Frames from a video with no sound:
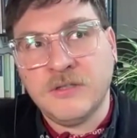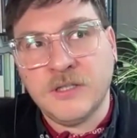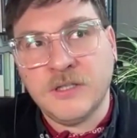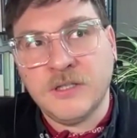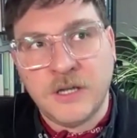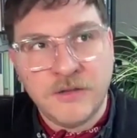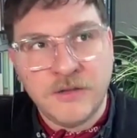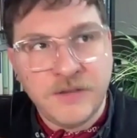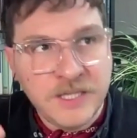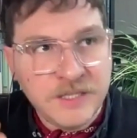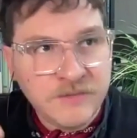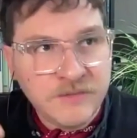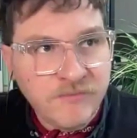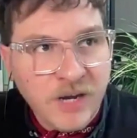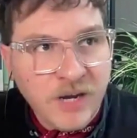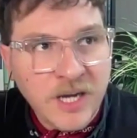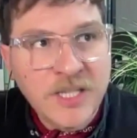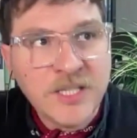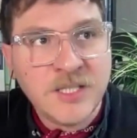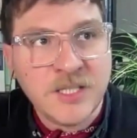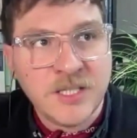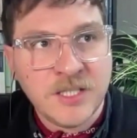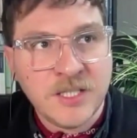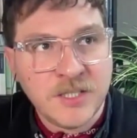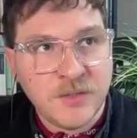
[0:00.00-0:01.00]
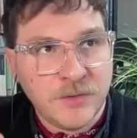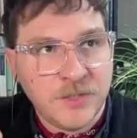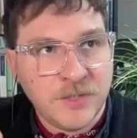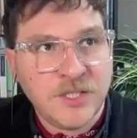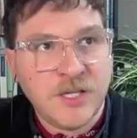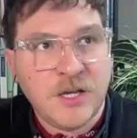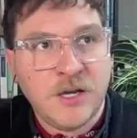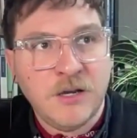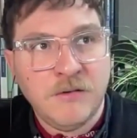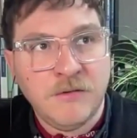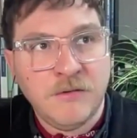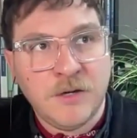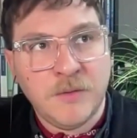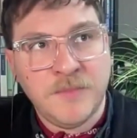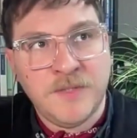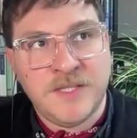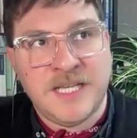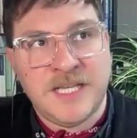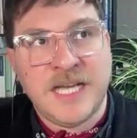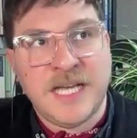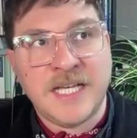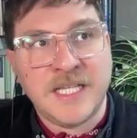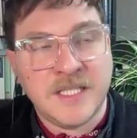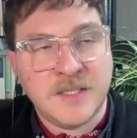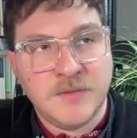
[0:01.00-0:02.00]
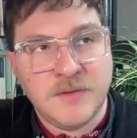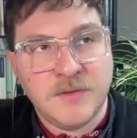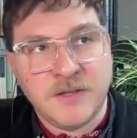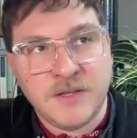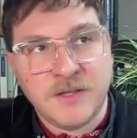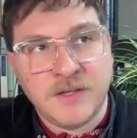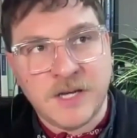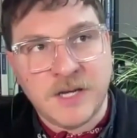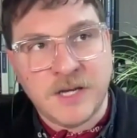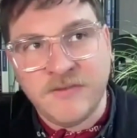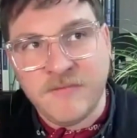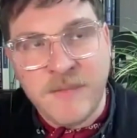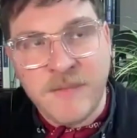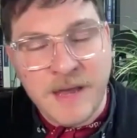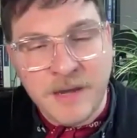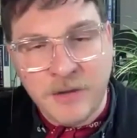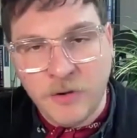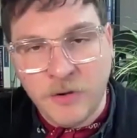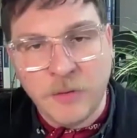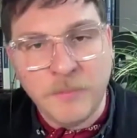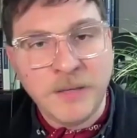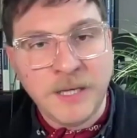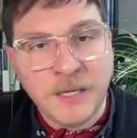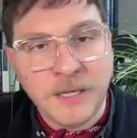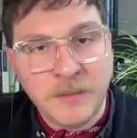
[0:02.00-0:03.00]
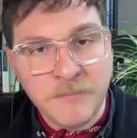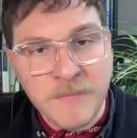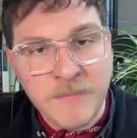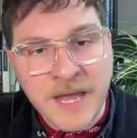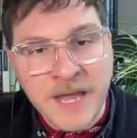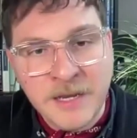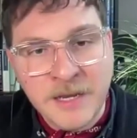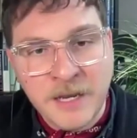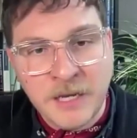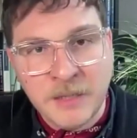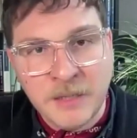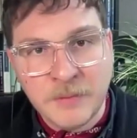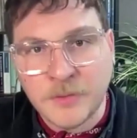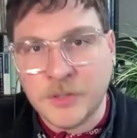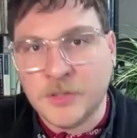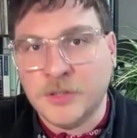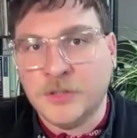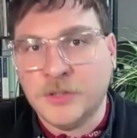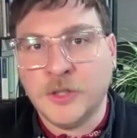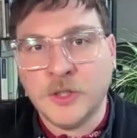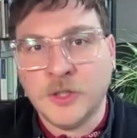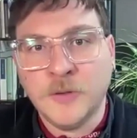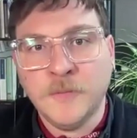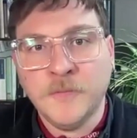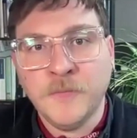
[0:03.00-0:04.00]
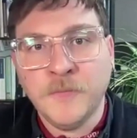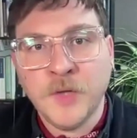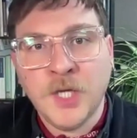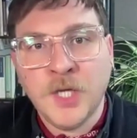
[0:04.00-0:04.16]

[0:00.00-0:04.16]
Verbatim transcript: you know these writers who are so obsessed with kind of men not being men anymore